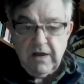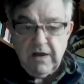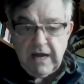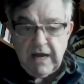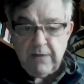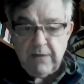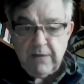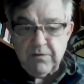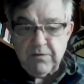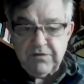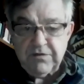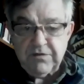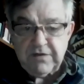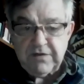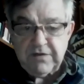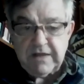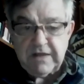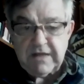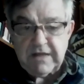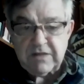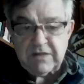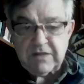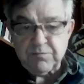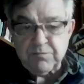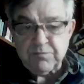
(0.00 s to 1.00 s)
I would say
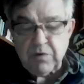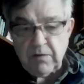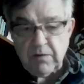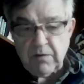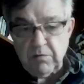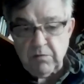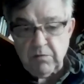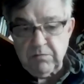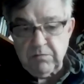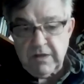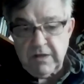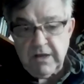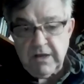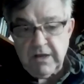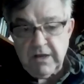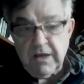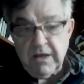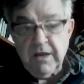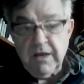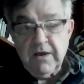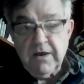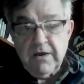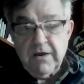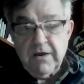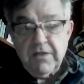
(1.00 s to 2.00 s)
that's
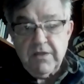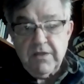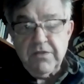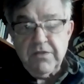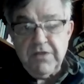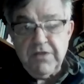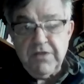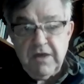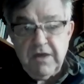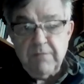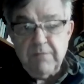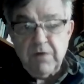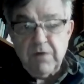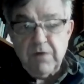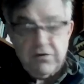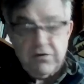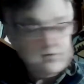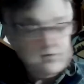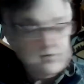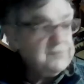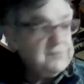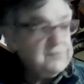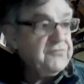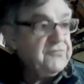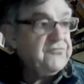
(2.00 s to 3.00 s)
probably the
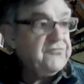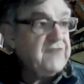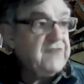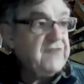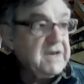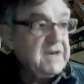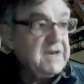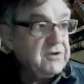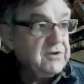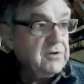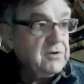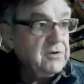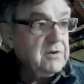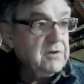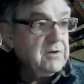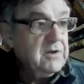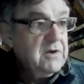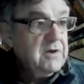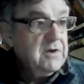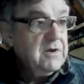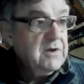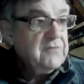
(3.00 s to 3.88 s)
most fatal